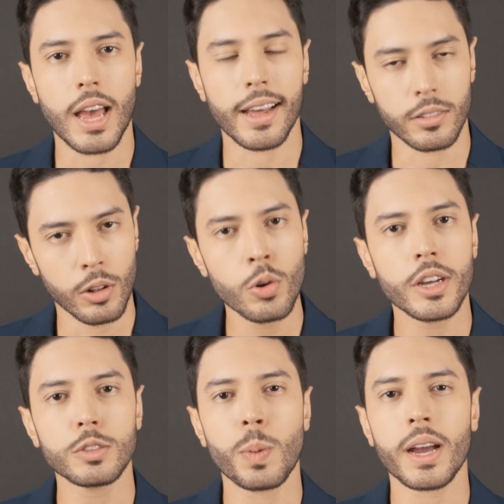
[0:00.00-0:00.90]
at
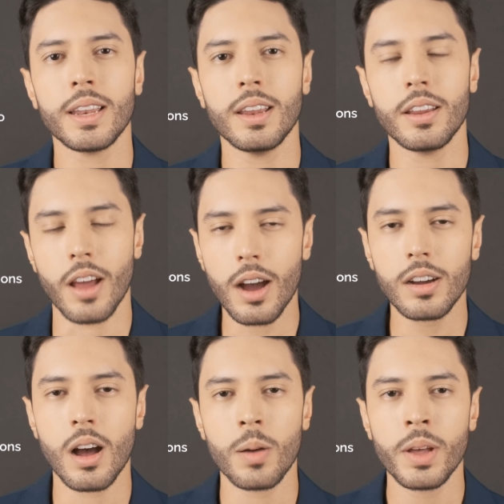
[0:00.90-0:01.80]

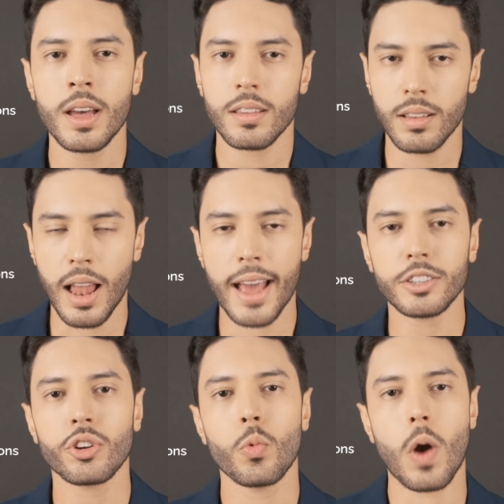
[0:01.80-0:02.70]

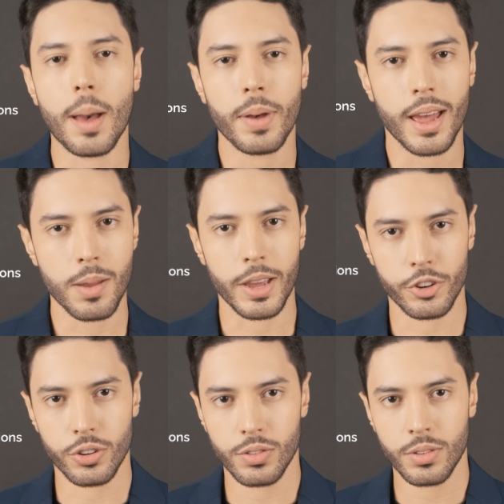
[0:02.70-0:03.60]

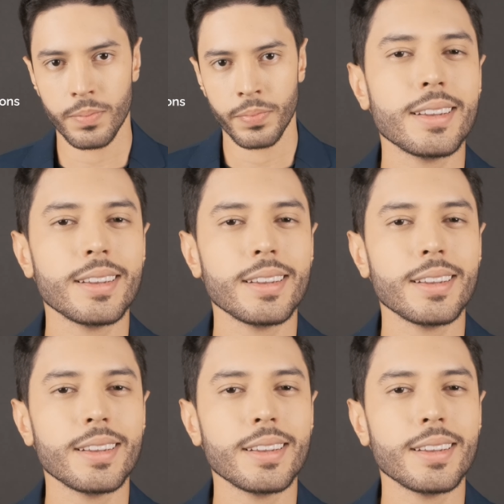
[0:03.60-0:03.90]
lucaspaganini.com/webanimations.